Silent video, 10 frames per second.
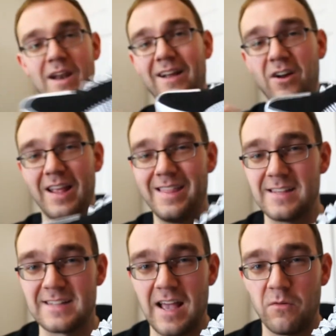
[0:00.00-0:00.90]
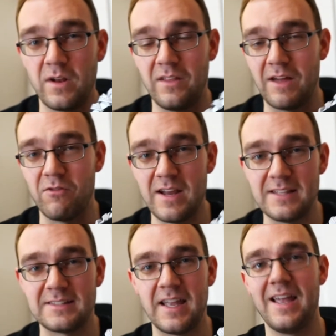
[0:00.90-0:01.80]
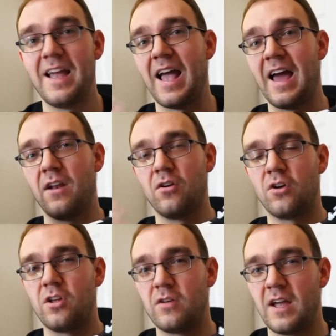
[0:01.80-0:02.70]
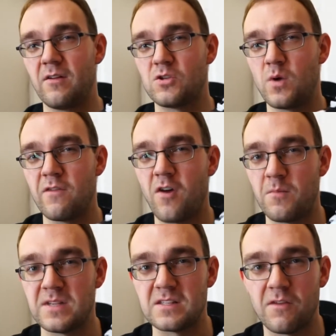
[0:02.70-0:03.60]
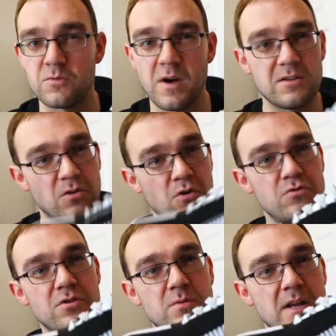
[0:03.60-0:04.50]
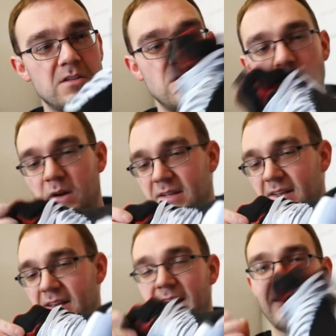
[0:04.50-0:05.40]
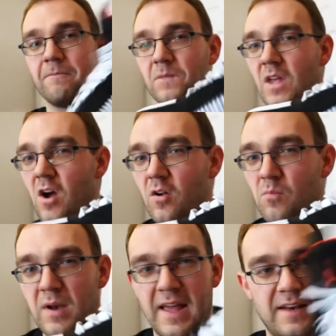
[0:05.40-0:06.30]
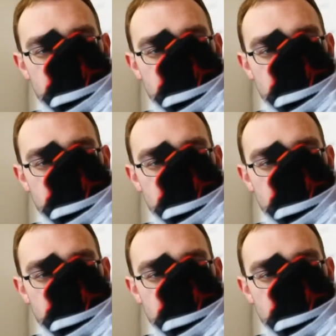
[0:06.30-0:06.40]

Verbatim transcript: and I got it in the They released it, and on Nike UK, you had 25% off as well, so 122 quid can't complain.